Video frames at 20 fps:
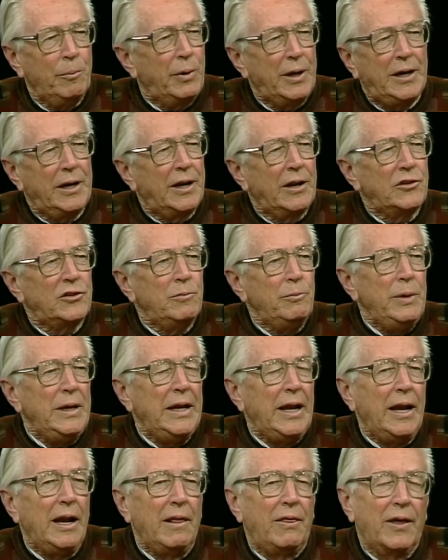but it doesn't
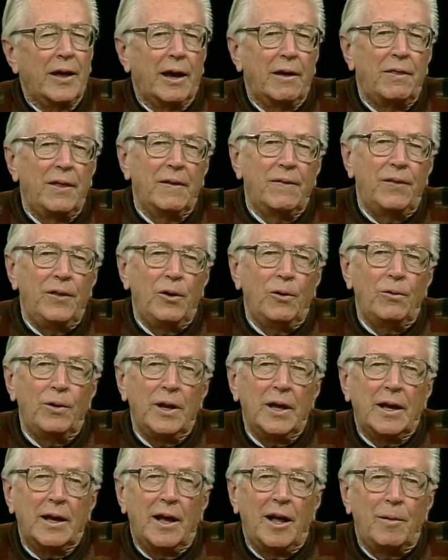mean anything. I think the
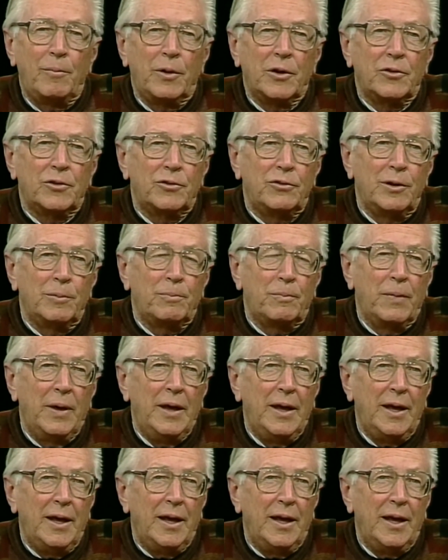only comic strip